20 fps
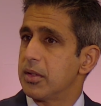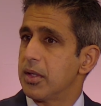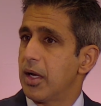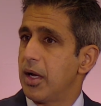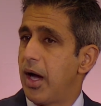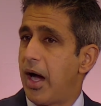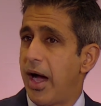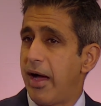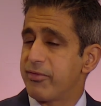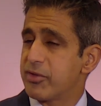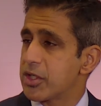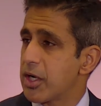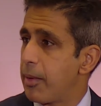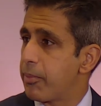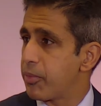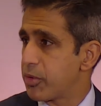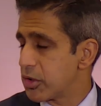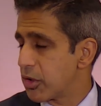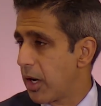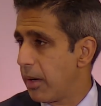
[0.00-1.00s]
I've stopped
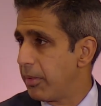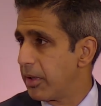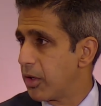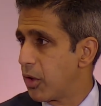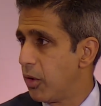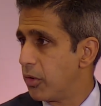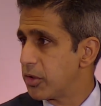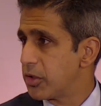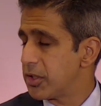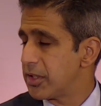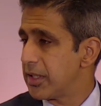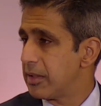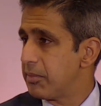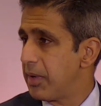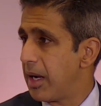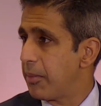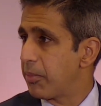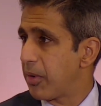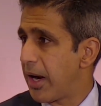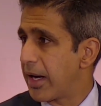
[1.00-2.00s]
prescribing colchicine in
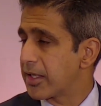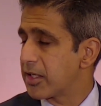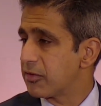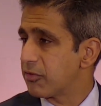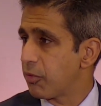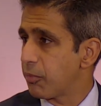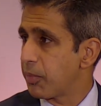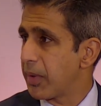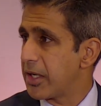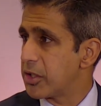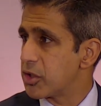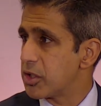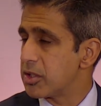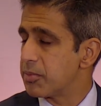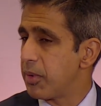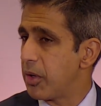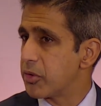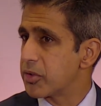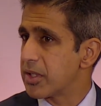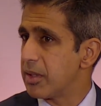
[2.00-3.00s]
my practice for patients
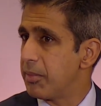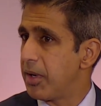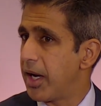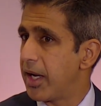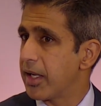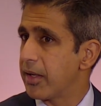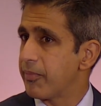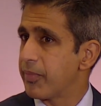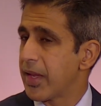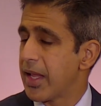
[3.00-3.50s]
post-MI.